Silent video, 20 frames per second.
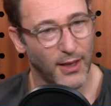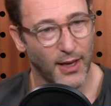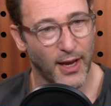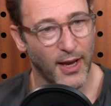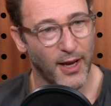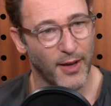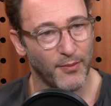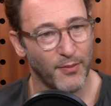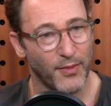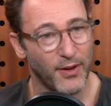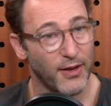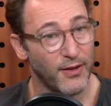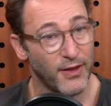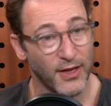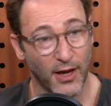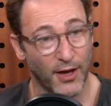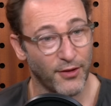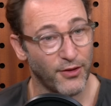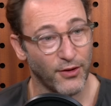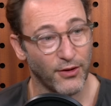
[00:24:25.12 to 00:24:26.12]

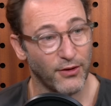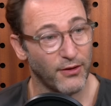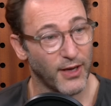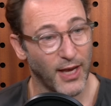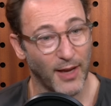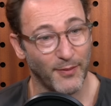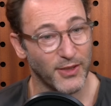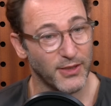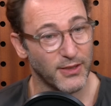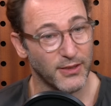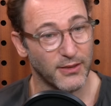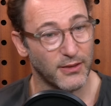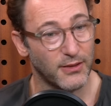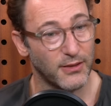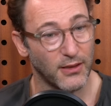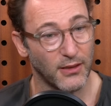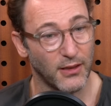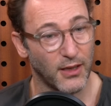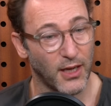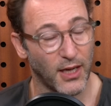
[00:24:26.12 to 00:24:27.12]
The other
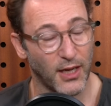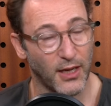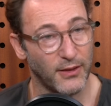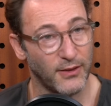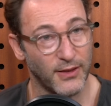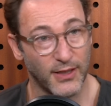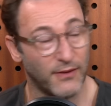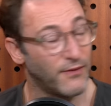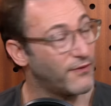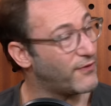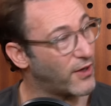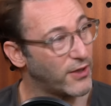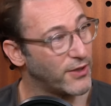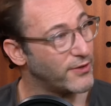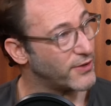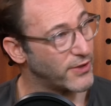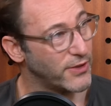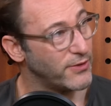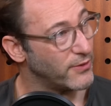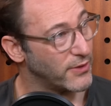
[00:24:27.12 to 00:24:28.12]
chemists didn't follow
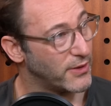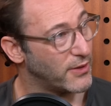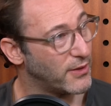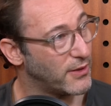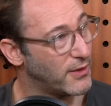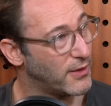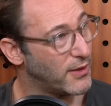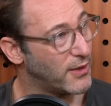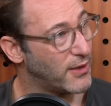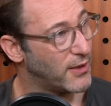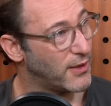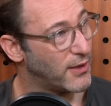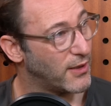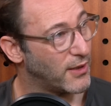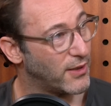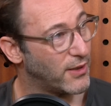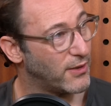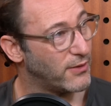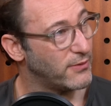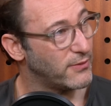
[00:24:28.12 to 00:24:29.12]
suit.
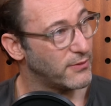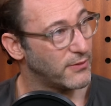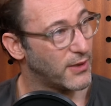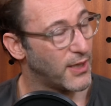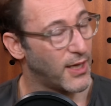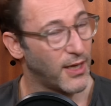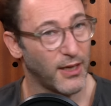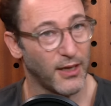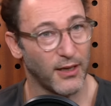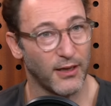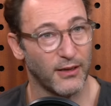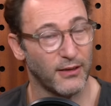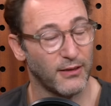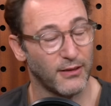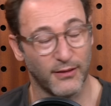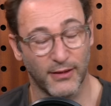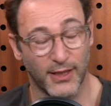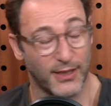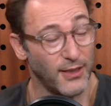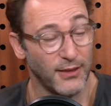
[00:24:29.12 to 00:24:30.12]

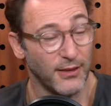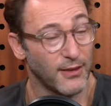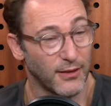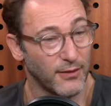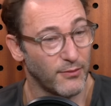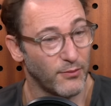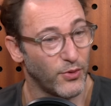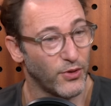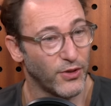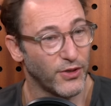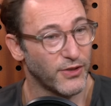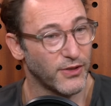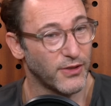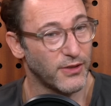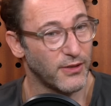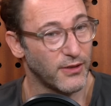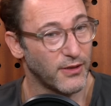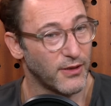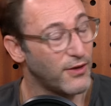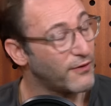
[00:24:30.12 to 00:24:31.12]
They didn't, because
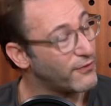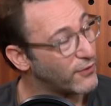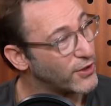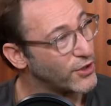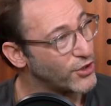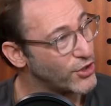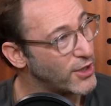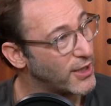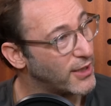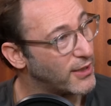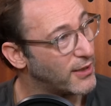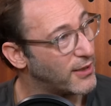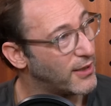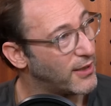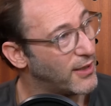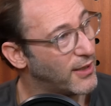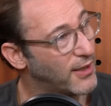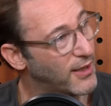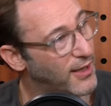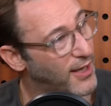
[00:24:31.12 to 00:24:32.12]
they're full of shit.
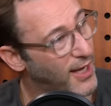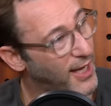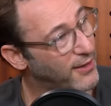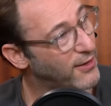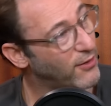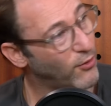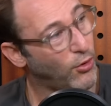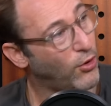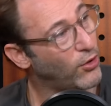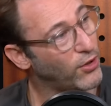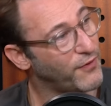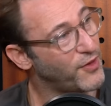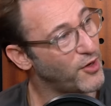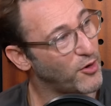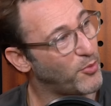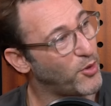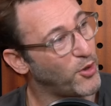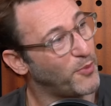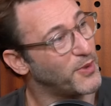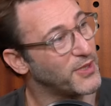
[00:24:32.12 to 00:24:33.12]
And all of
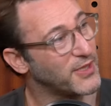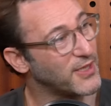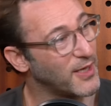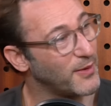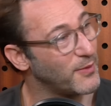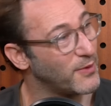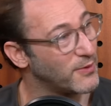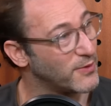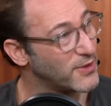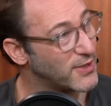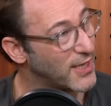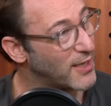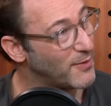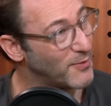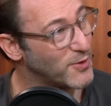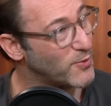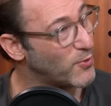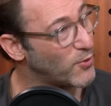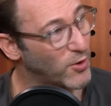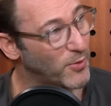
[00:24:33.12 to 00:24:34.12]
their purpose
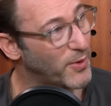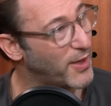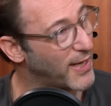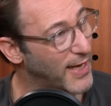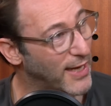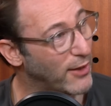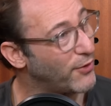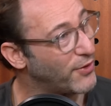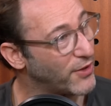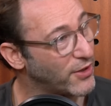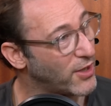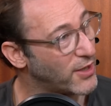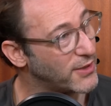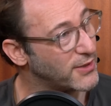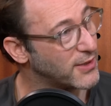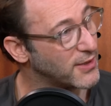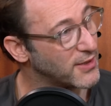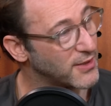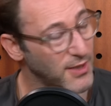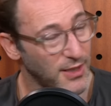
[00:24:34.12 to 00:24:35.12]
statements were all about health and
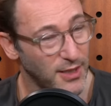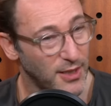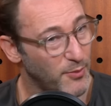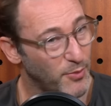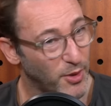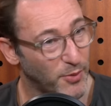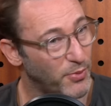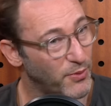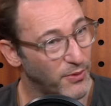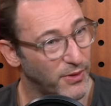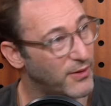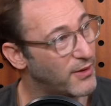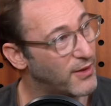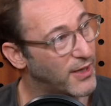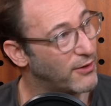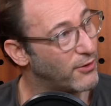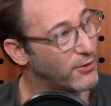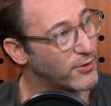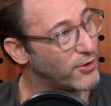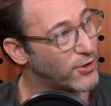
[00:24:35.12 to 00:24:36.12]
nonsense, but
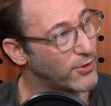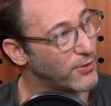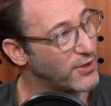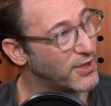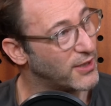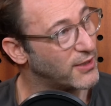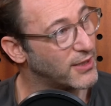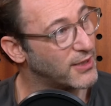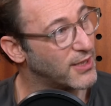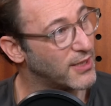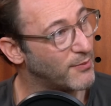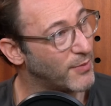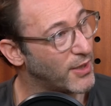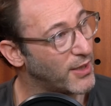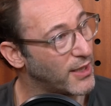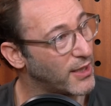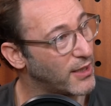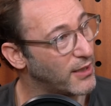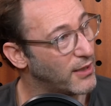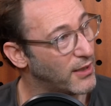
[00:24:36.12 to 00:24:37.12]
they were too addicted to the
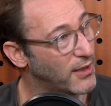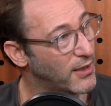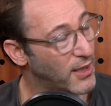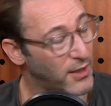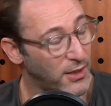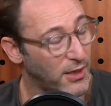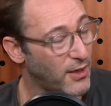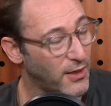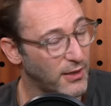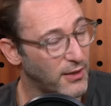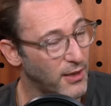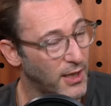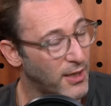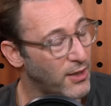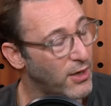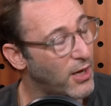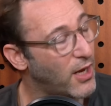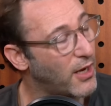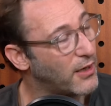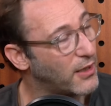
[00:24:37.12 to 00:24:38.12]
money and
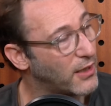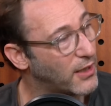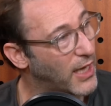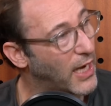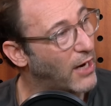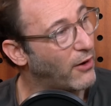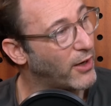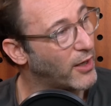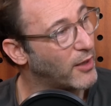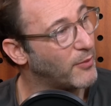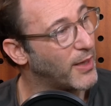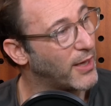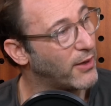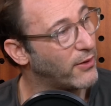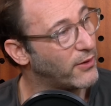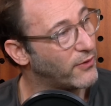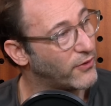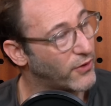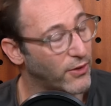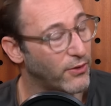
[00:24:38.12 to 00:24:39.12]
not caring
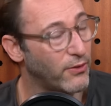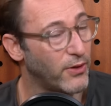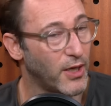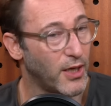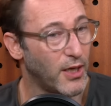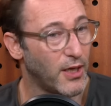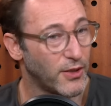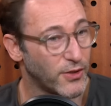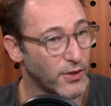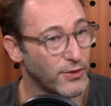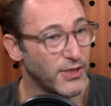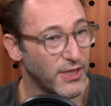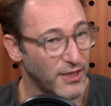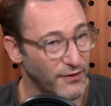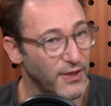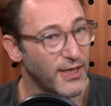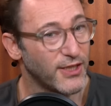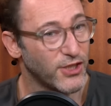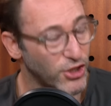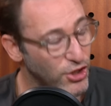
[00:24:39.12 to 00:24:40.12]
about. So
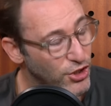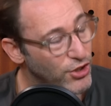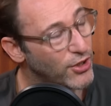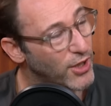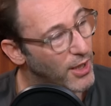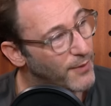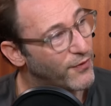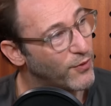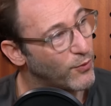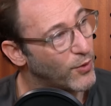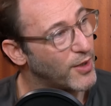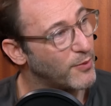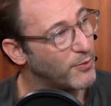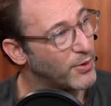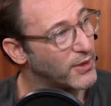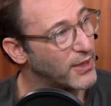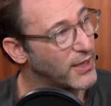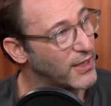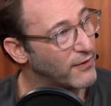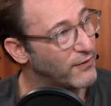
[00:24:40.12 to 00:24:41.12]
CVS stood up for what it
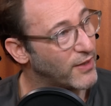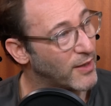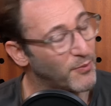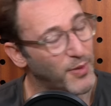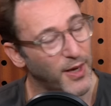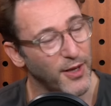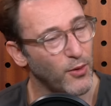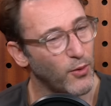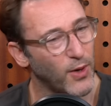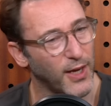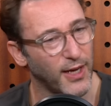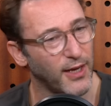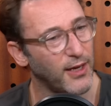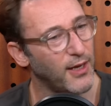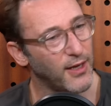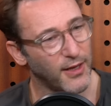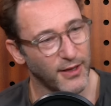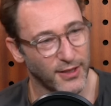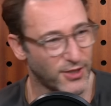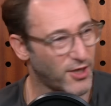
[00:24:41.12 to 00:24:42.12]
believed. And by the way,
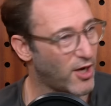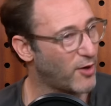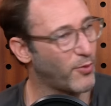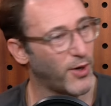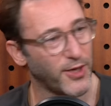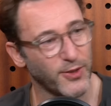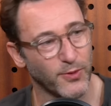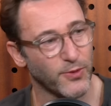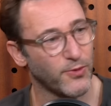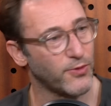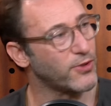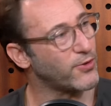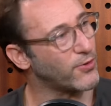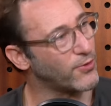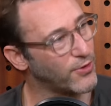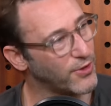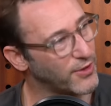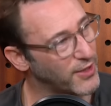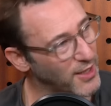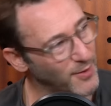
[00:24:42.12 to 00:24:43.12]
the stock price was
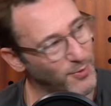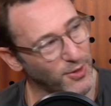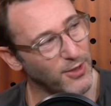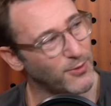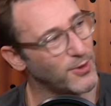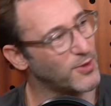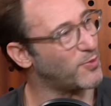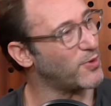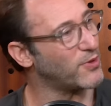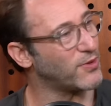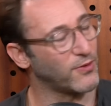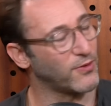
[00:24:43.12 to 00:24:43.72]
restored, the EBITDA was